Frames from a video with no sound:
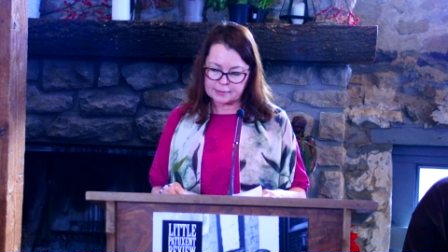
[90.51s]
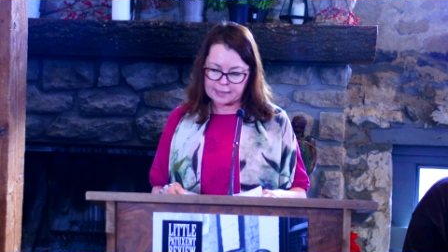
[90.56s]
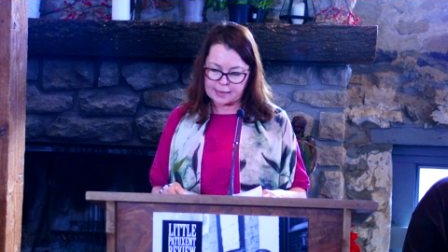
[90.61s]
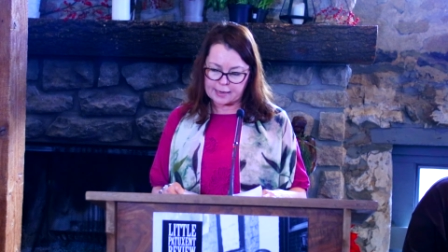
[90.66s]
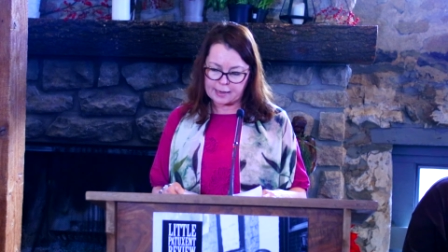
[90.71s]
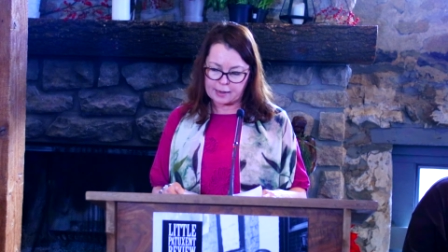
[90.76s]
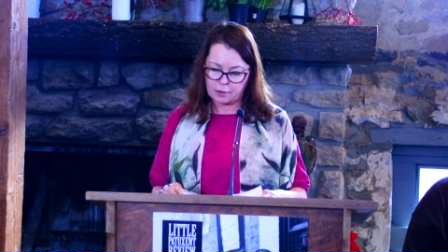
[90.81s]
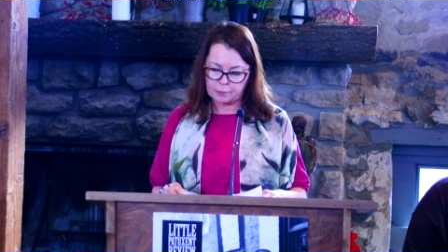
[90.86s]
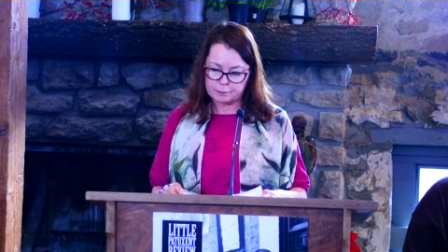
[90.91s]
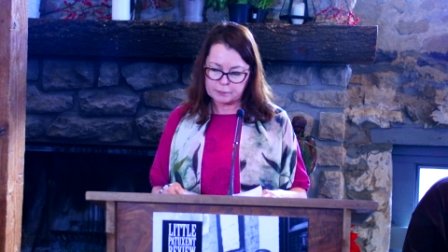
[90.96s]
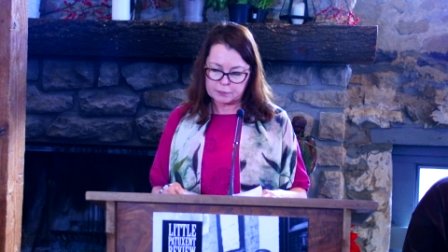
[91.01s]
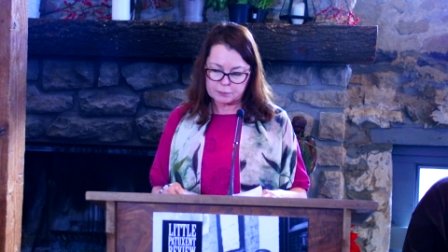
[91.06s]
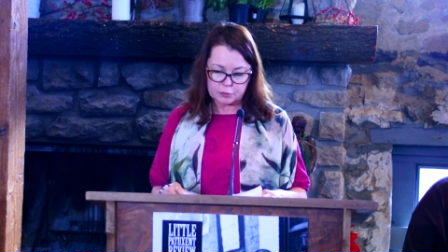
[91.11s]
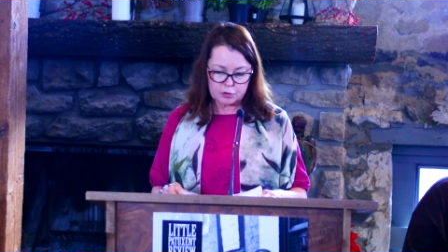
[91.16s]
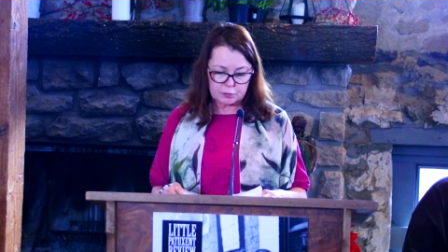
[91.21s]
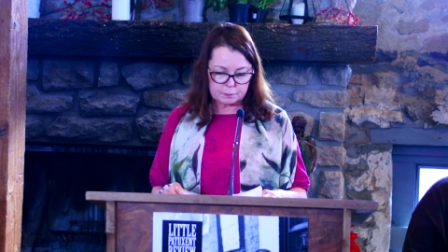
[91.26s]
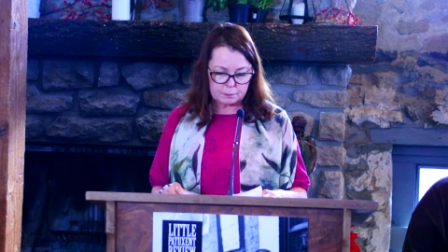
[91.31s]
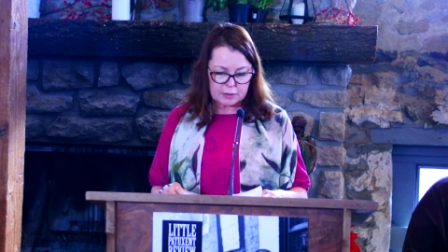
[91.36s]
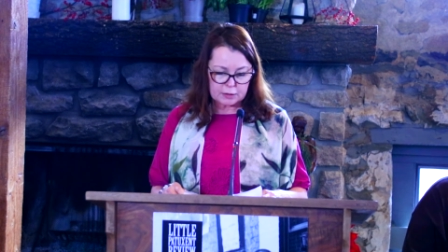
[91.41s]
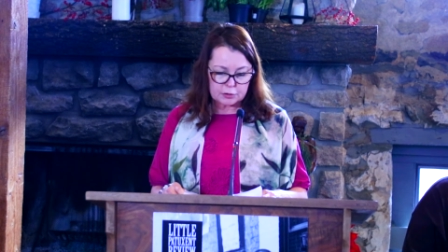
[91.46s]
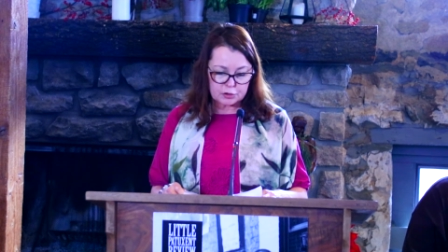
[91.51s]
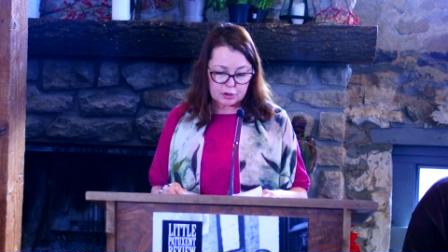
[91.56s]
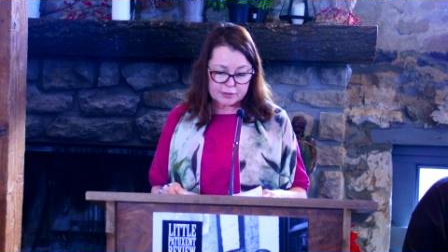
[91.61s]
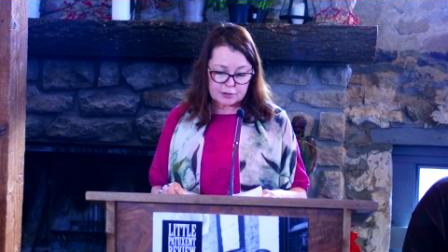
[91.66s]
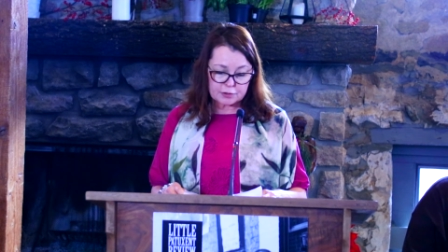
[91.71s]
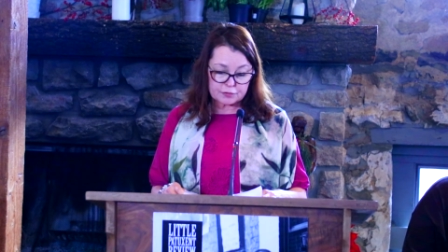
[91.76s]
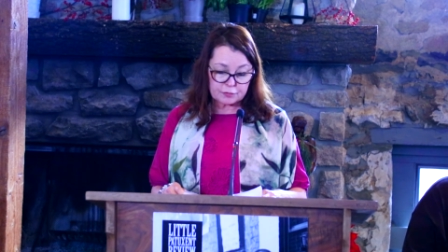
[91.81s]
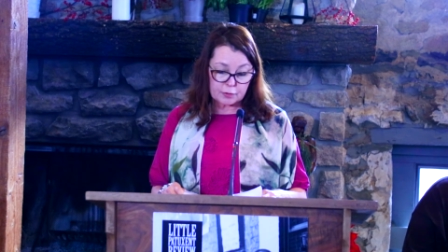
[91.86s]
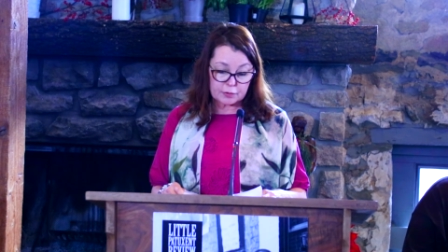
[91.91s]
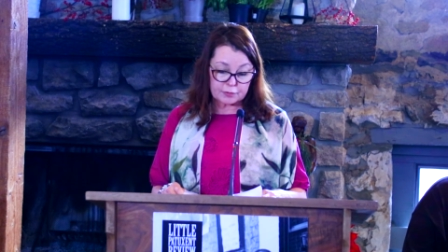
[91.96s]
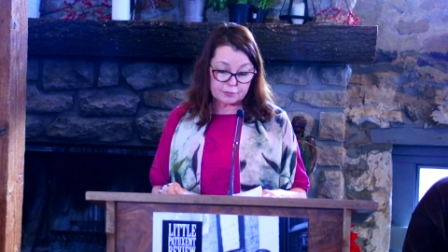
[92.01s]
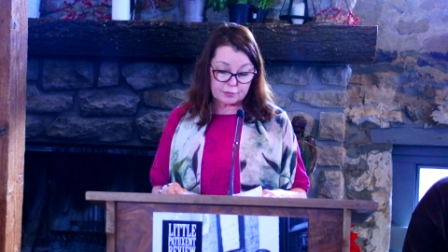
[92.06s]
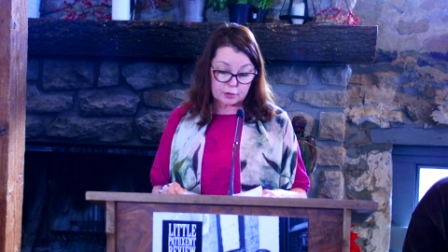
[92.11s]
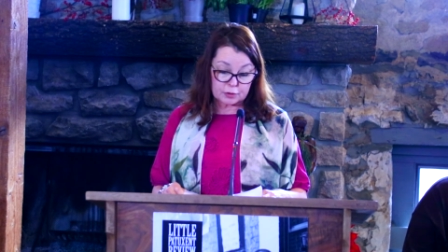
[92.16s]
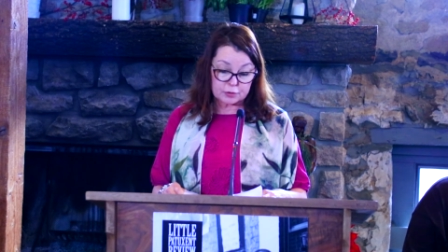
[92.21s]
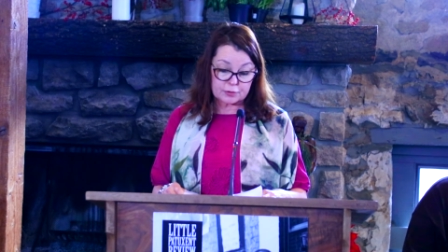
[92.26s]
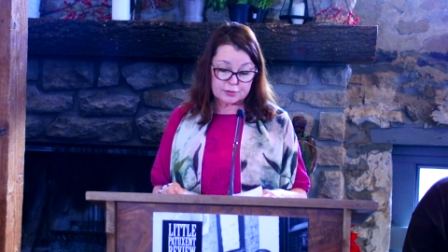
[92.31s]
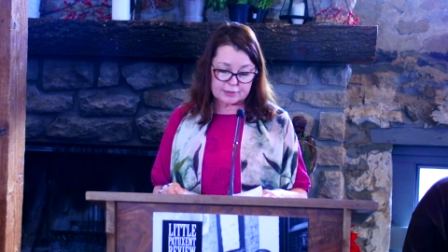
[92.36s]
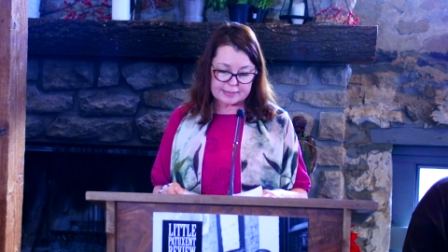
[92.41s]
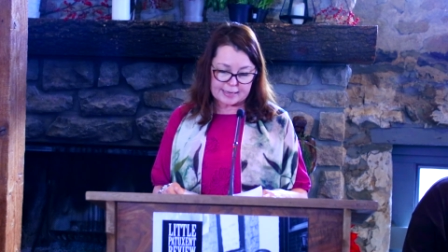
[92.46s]
now, just for the
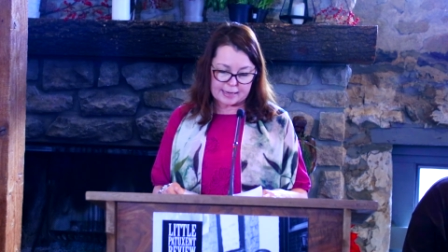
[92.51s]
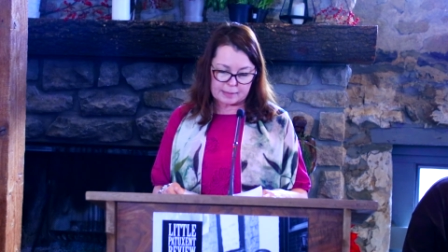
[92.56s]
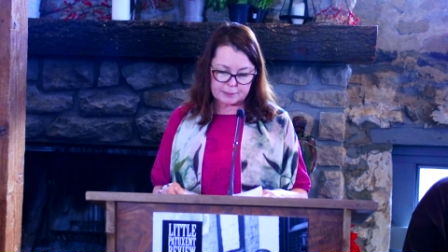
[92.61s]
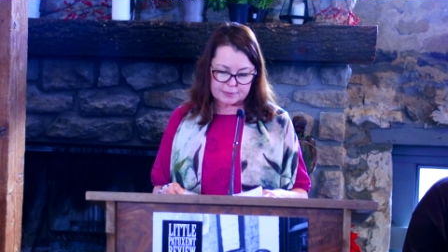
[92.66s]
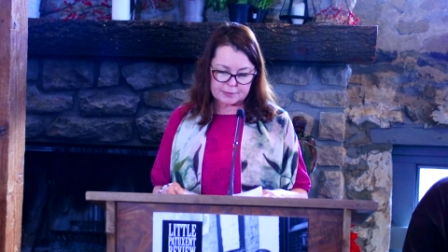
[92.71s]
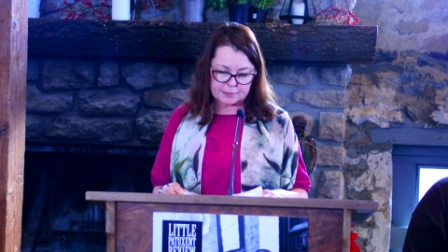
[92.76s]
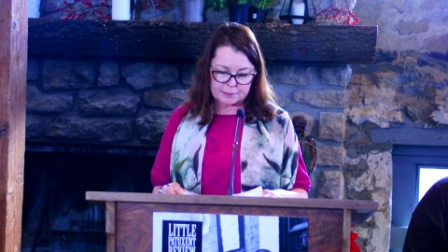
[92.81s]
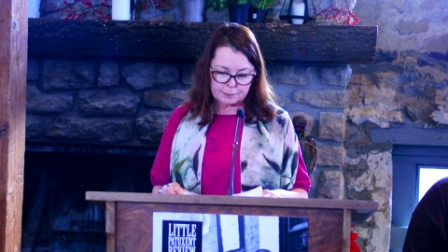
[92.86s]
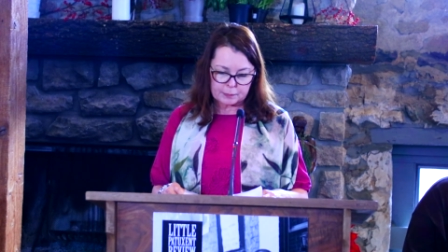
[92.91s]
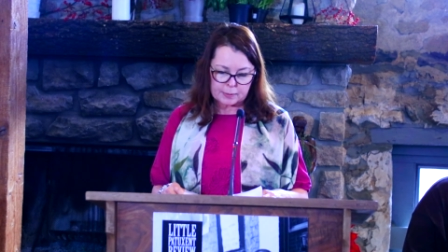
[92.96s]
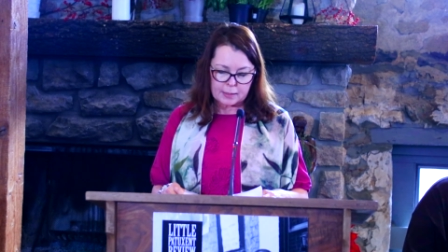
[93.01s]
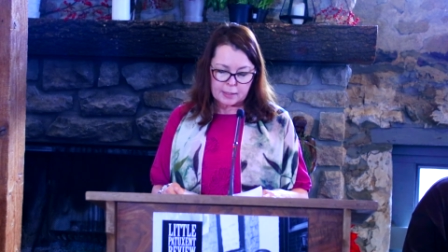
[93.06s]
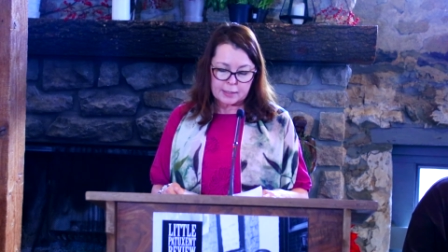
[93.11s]
first steps.